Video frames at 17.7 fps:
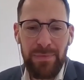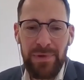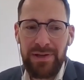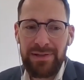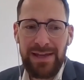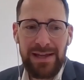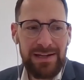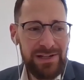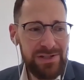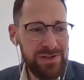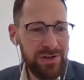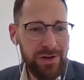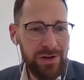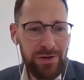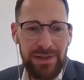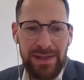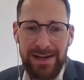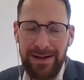They need to go
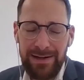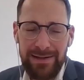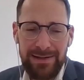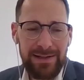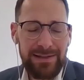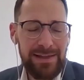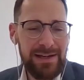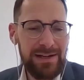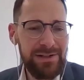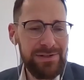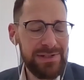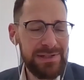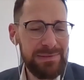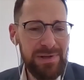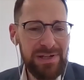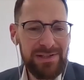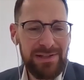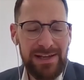to their clinic, they need to
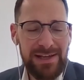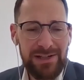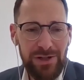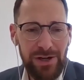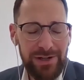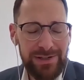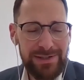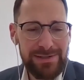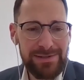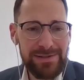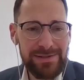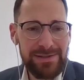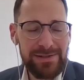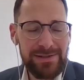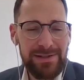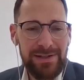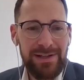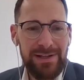speak to their doctors.
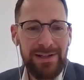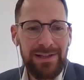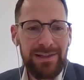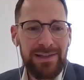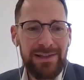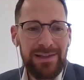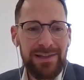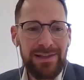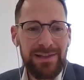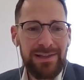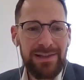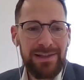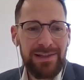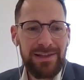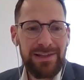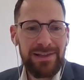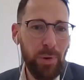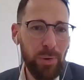There's also
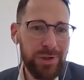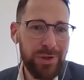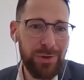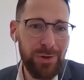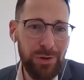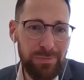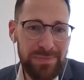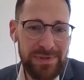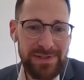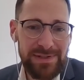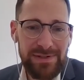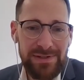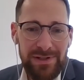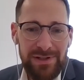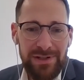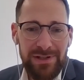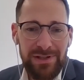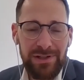support groups,
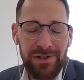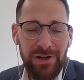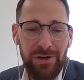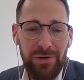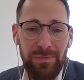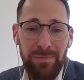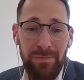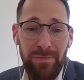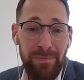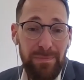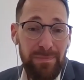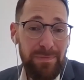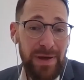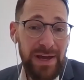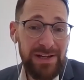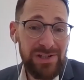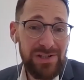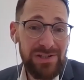you know,
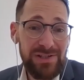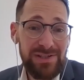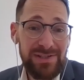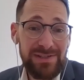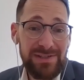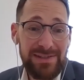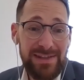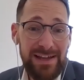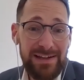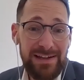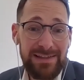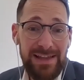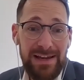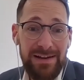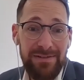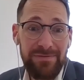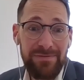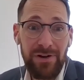patients that
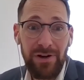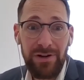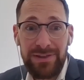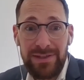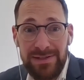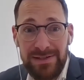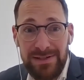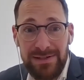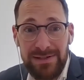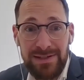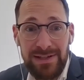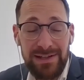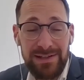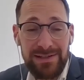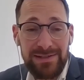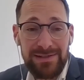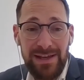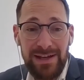have got this
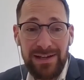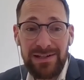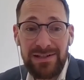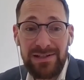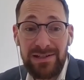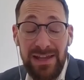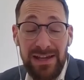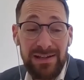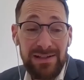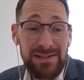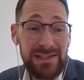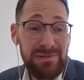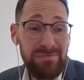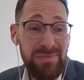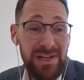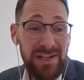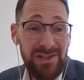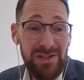disease, they can
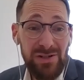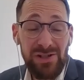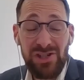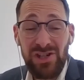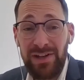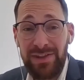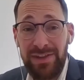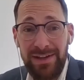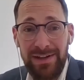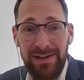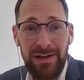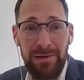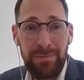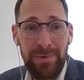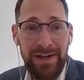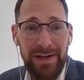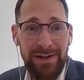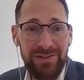speak to each other
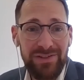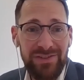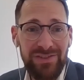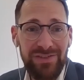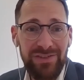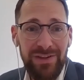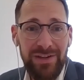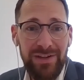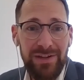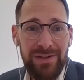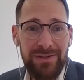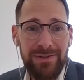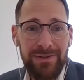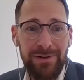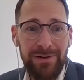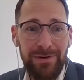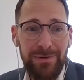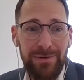about, you
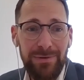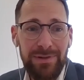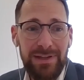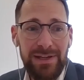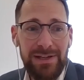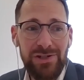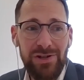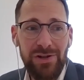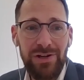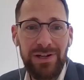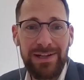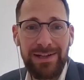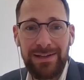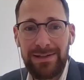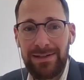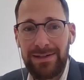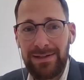know, their journey,